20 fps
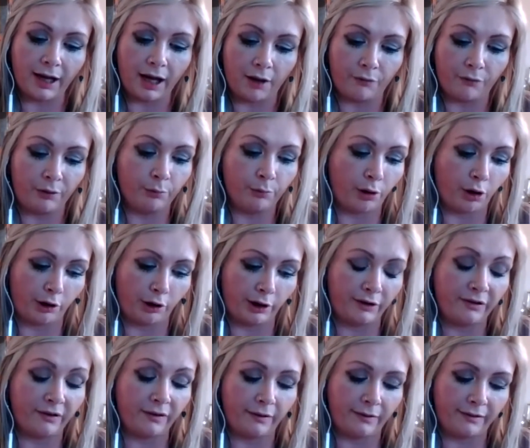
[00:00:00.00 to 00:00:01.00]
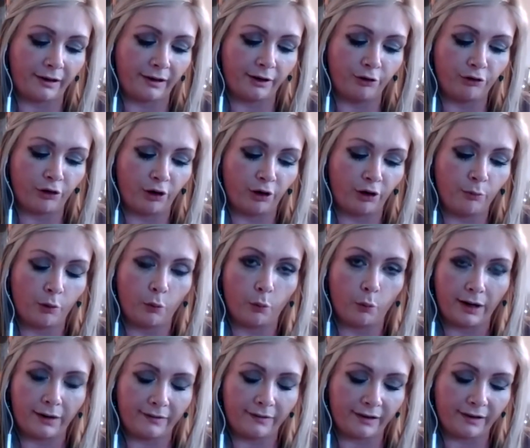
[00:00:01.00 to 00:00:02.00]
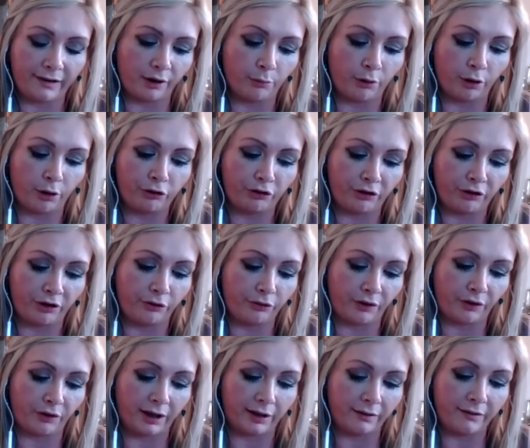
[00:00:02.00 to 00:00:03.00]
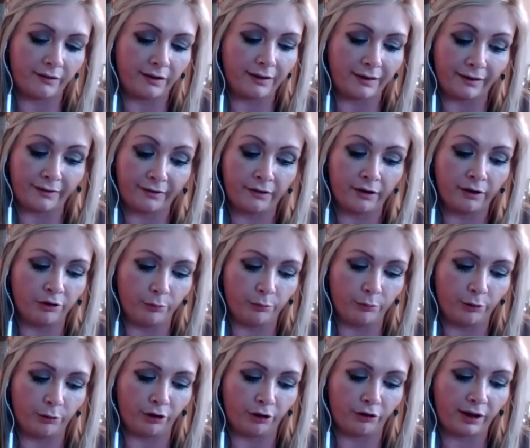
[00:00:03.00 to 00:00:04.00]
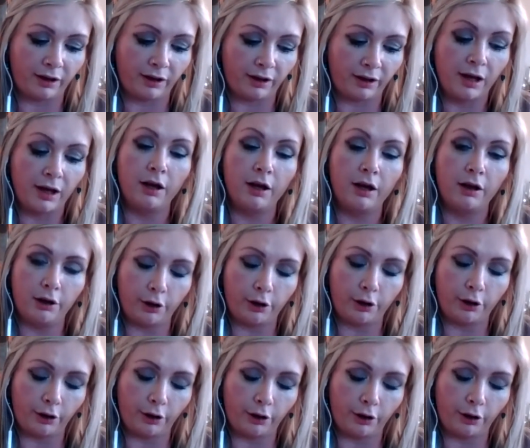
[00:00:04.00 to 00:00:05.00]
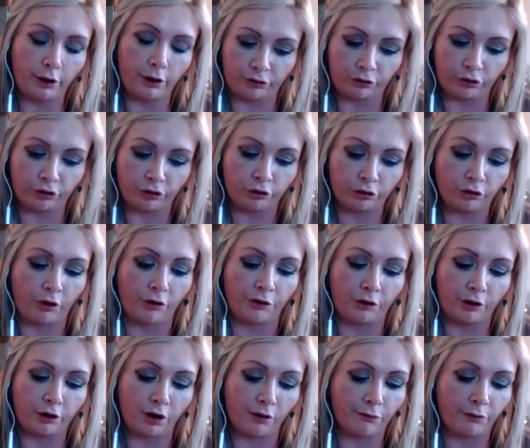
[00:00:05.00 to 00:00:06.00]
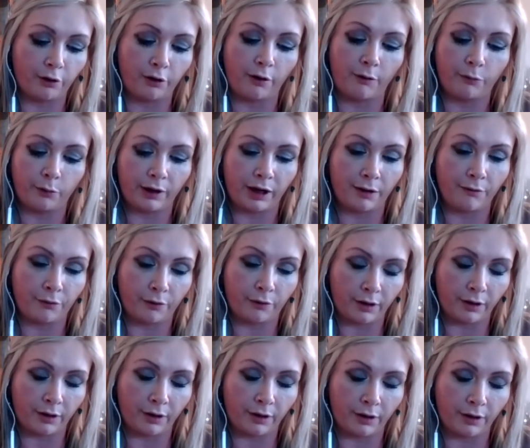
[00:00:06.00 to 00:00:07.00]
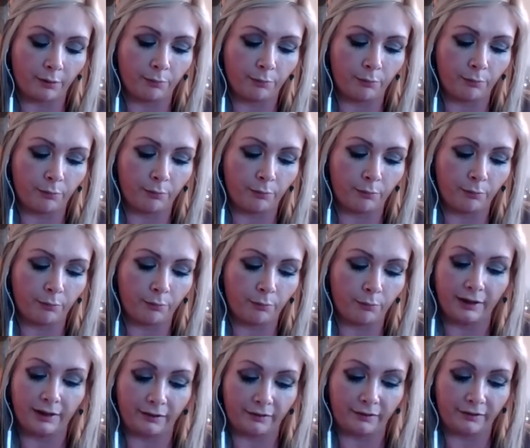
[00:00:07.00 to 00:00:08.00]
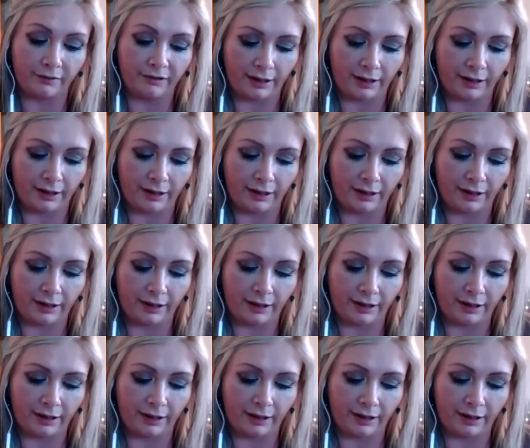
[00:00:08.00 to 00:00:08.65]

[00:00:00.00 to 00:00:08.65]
having parties in the sitting room where I sat amongst his friends, listening to music, looking at the pictures on the cover of whatever album happened to be playing at the time.